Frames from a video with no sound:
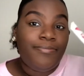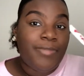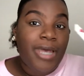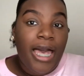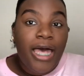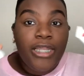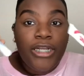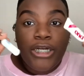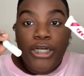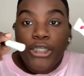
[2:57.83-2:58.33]

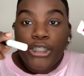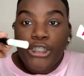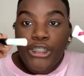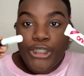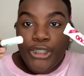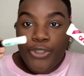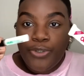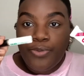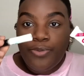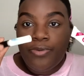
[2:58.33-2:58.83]
Out of the
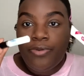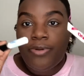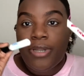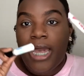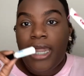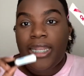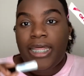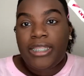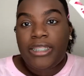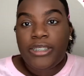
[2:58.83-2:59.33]
two,
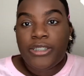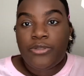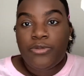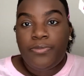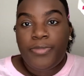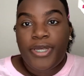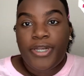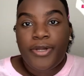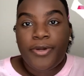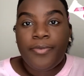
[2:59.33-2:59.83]
I like this one
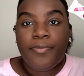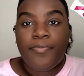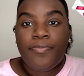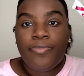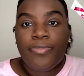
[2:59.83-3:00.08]
better.